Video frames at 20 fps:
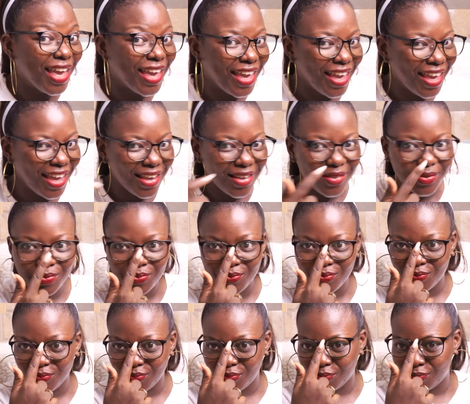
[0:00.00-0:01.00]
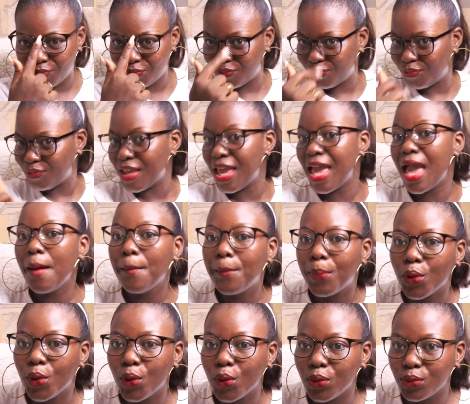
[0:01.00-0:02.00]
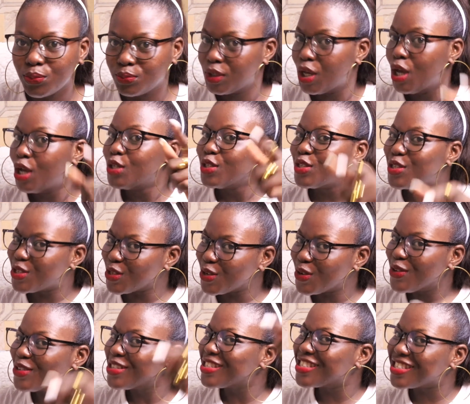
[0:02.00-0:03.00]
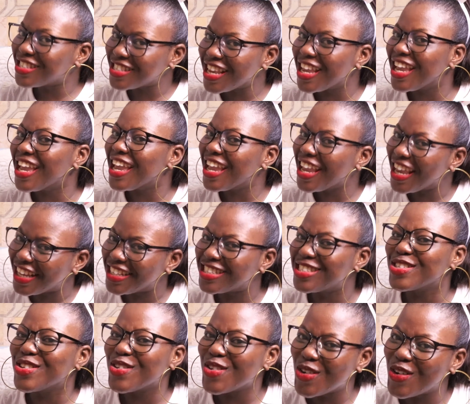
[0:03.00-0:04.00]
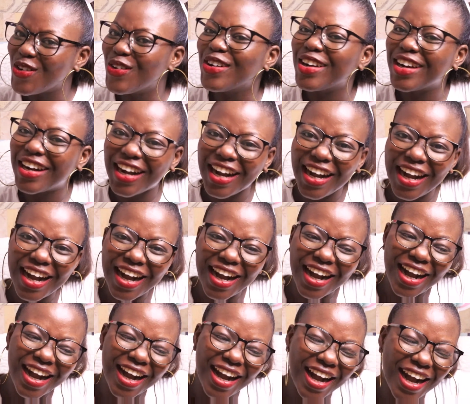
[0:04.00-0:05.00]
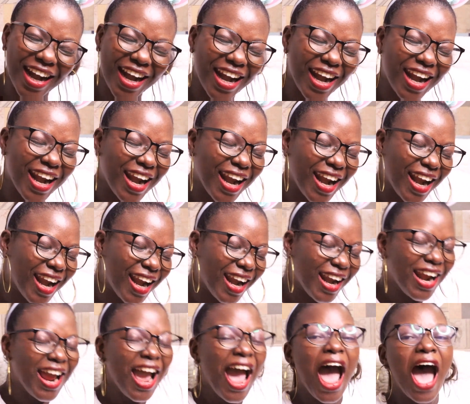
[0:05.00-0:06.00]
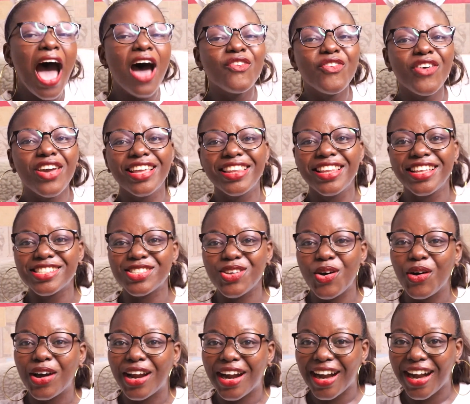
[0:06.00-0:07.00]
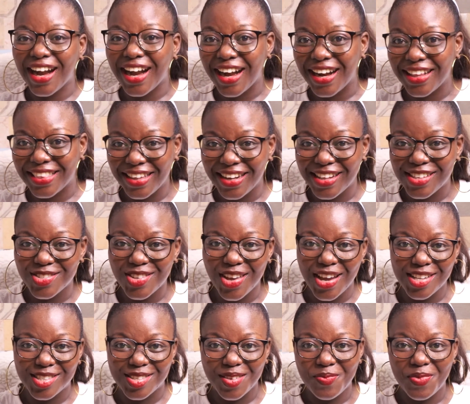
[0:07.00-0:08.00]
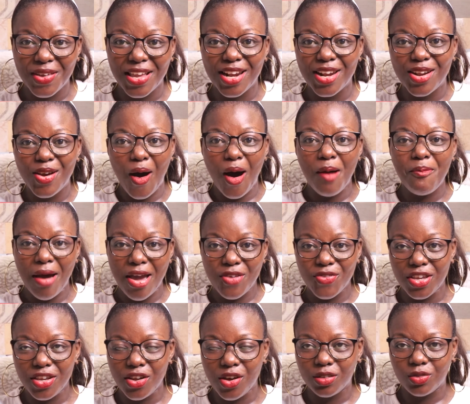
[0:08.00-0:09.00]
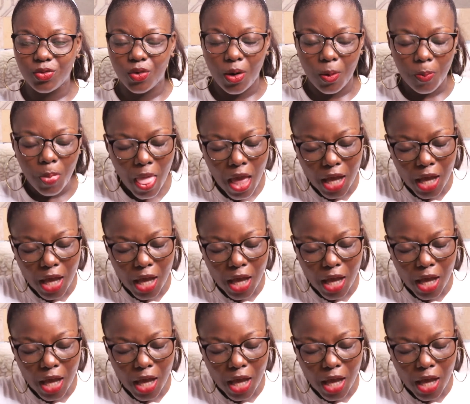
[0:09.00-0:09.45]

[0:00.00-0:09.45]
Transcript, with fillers: be able to see it okay oh, I think this okr oh, thing is going to be in all my videos for